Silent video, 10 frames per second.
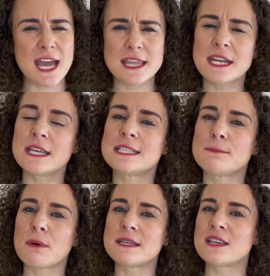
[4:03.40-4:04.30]
that
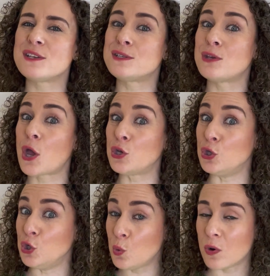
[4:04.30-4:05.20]
express a certain
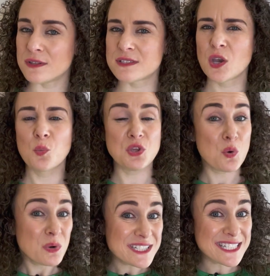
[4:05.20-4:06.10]
nuance when you
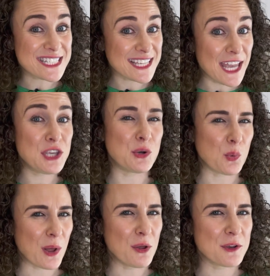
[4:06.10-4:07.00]
want to say you're
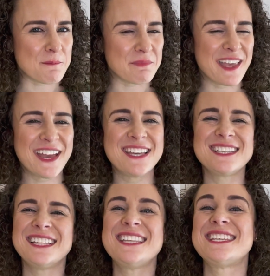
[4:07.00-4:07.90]
welcome. So
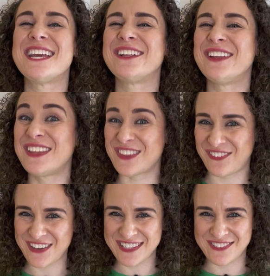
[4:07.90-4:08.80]
let's take a look at the
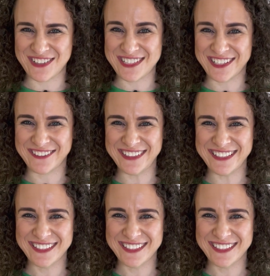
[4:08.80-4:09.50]
first one, shall we?